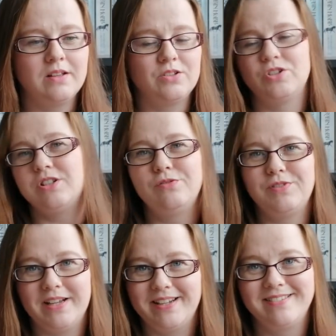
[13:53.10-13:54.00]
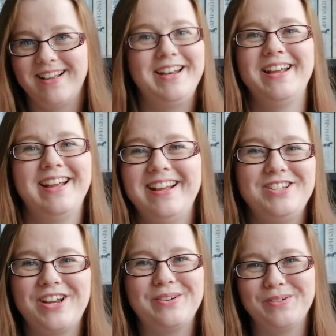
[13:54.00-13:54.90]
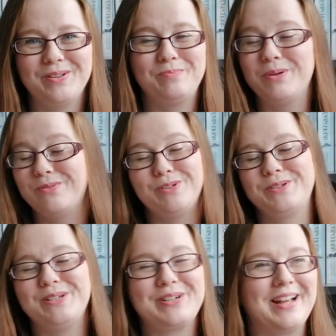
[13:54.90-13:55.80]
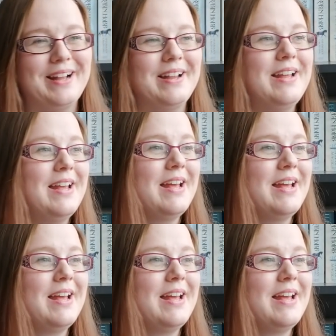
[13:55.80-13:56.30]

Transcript: just lovely and in general beautiful to look at,